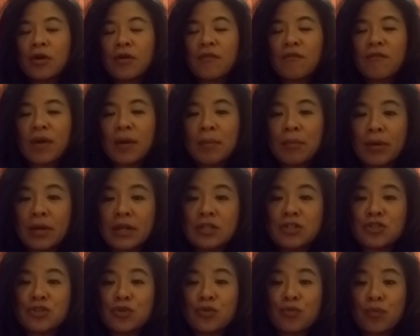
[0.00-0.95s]

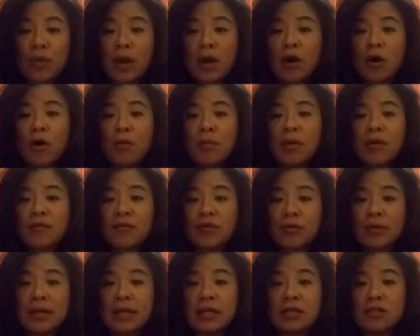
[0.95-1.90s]
vibrational realm of
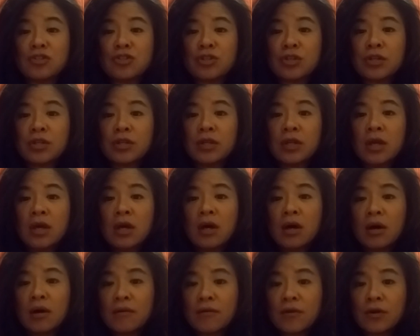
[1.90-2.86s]
creation,
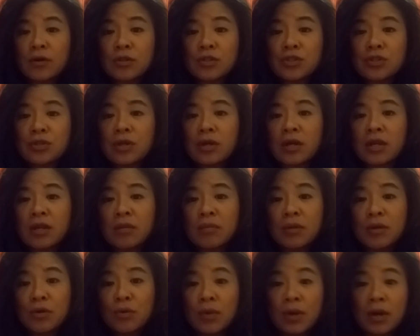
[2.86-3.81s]
of course you're not going to
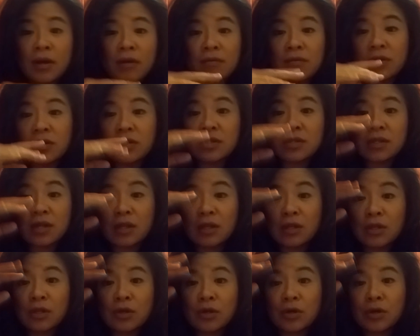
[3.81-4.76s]
be aware of the
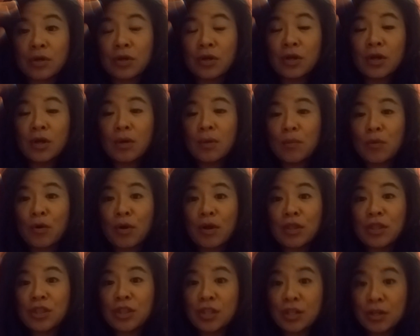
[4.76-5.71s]
subtler, more
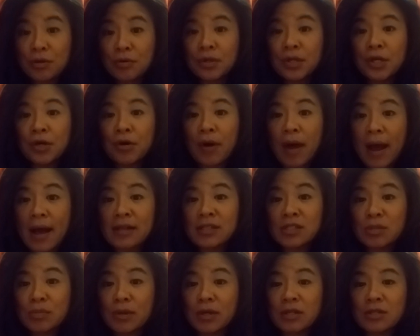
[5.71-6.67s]
ethereal
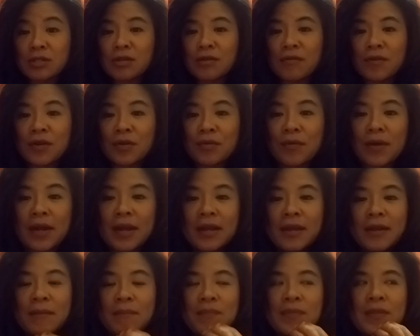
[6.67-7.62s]
aspects of it,
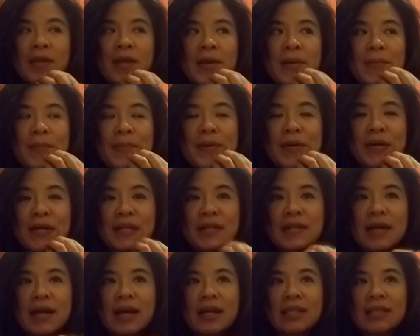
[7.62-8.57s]
right? But
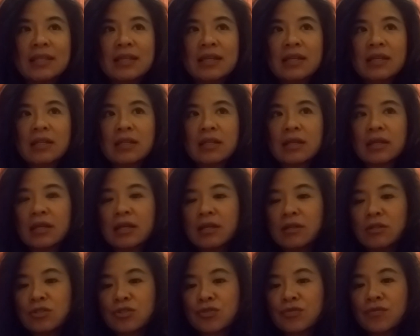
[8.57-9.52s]
I think like
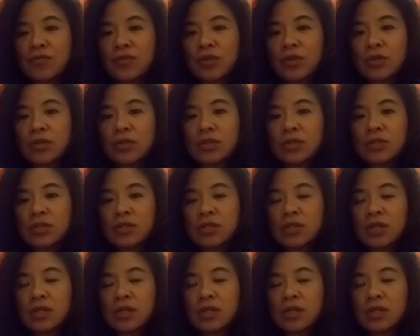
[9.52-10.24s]
introverts